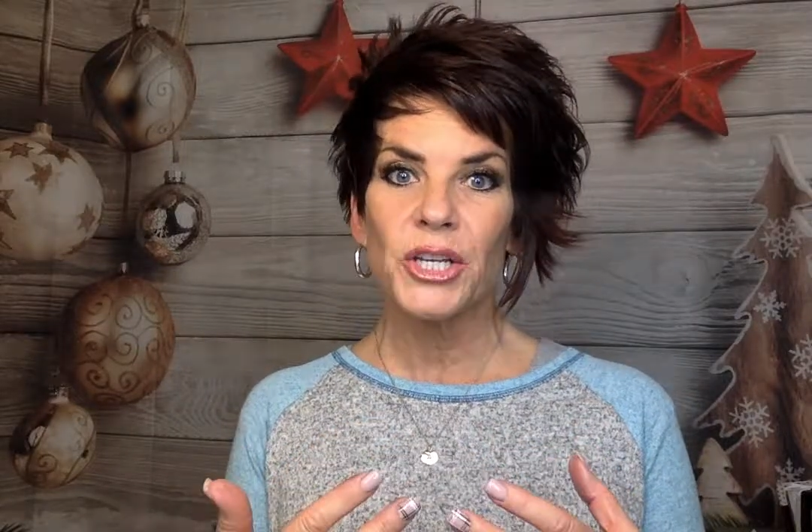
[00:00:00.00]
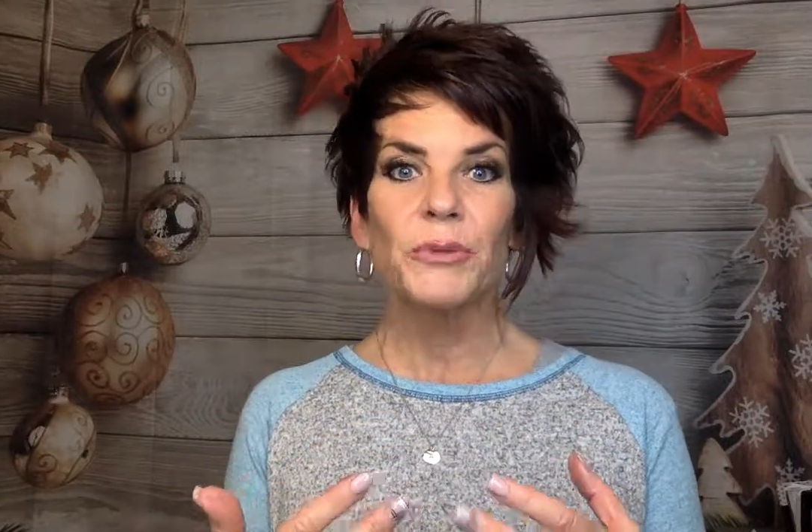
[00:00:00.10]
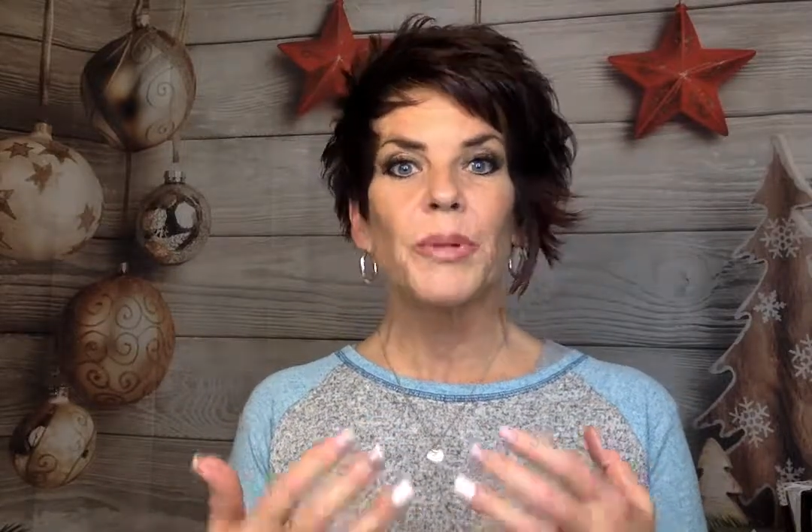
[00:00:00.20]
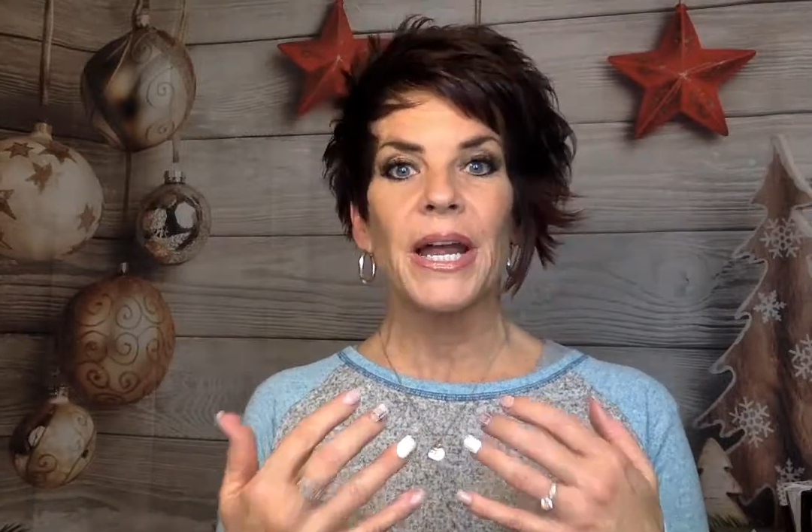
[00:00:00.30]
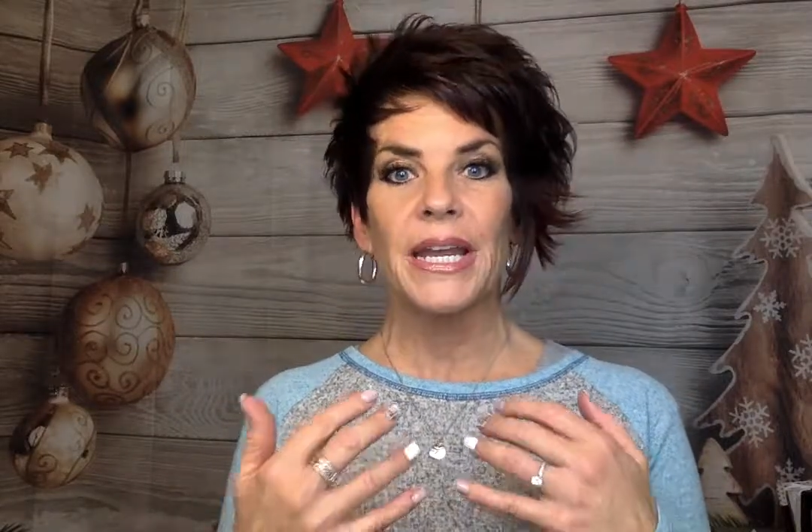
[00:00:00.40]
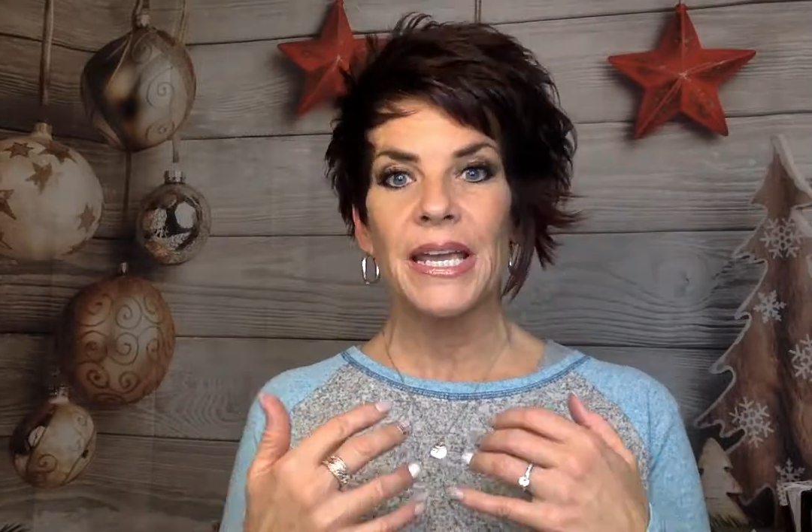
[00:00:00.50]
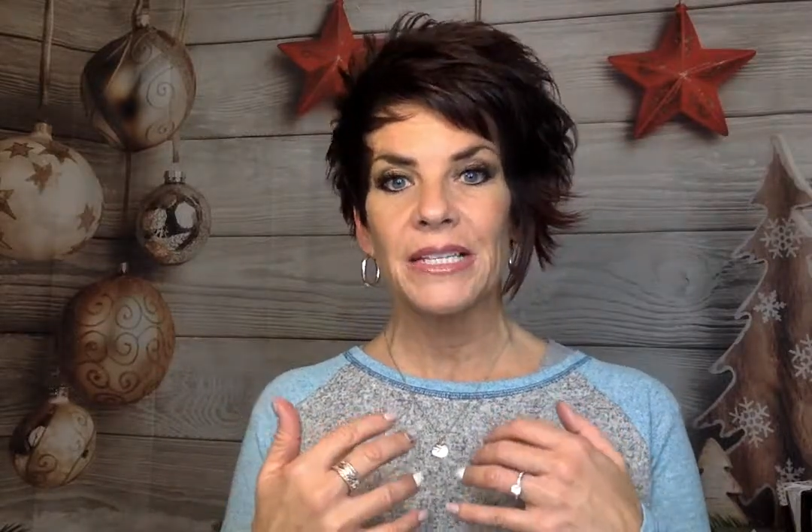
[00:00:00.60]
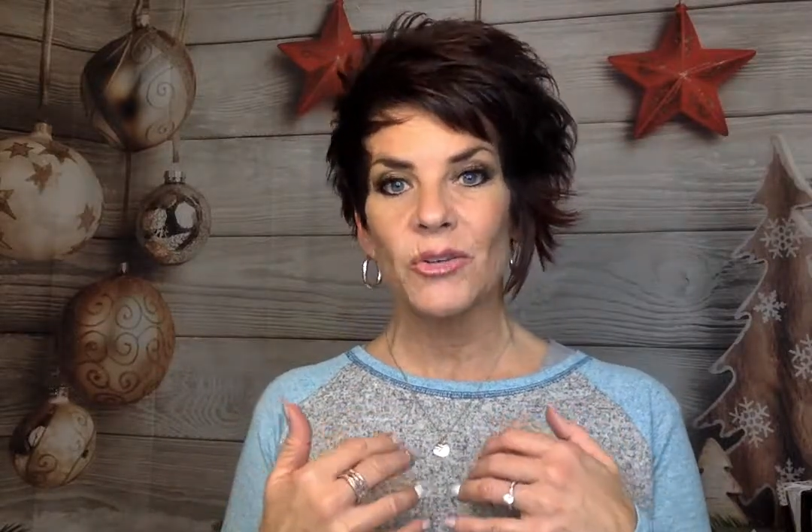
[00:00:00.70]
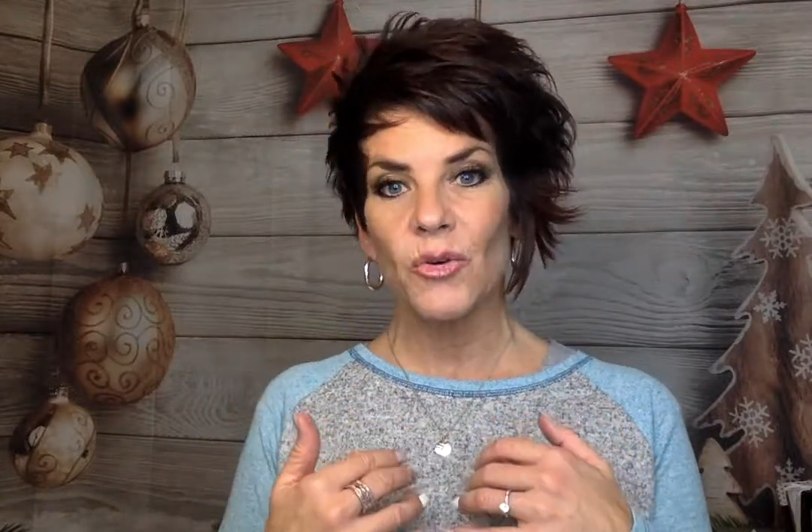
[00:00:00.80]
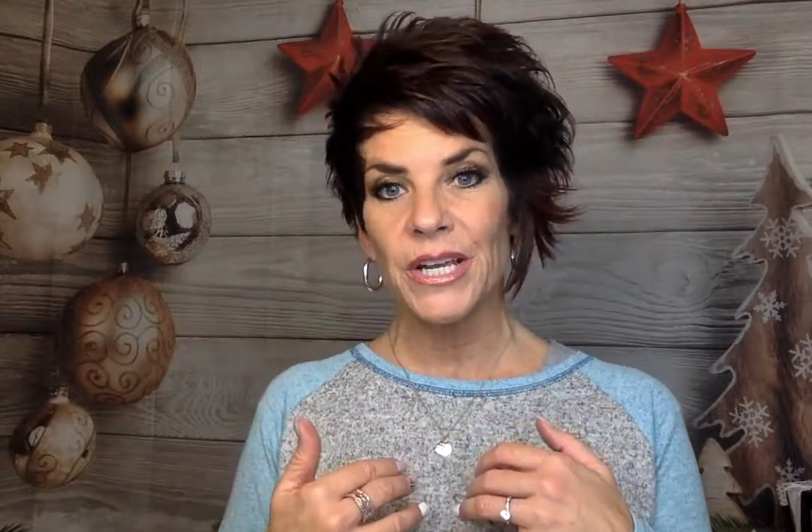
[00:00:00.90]
your body
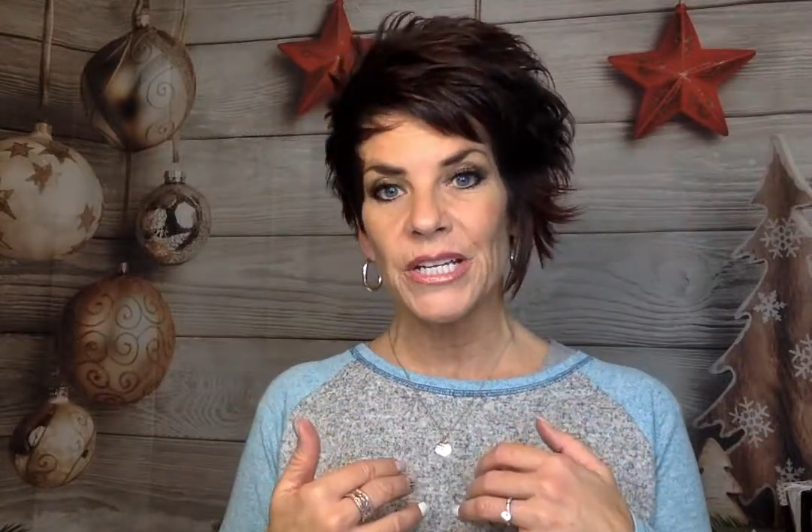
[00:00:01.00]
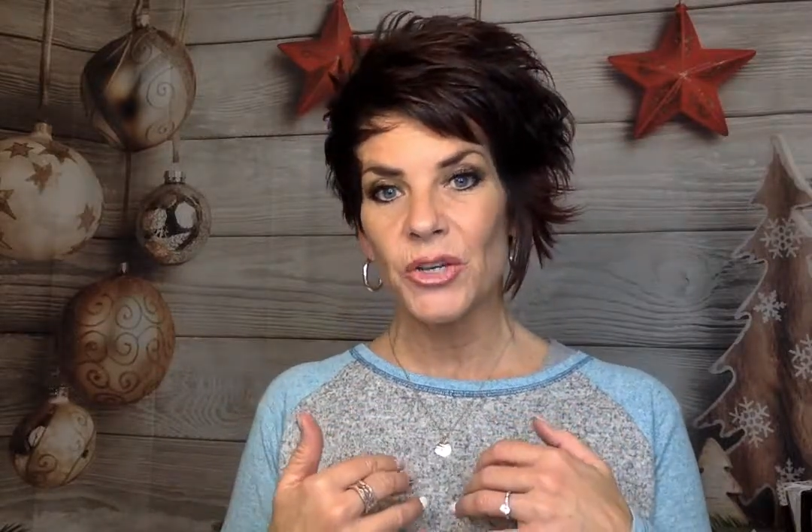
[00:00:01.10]
is going to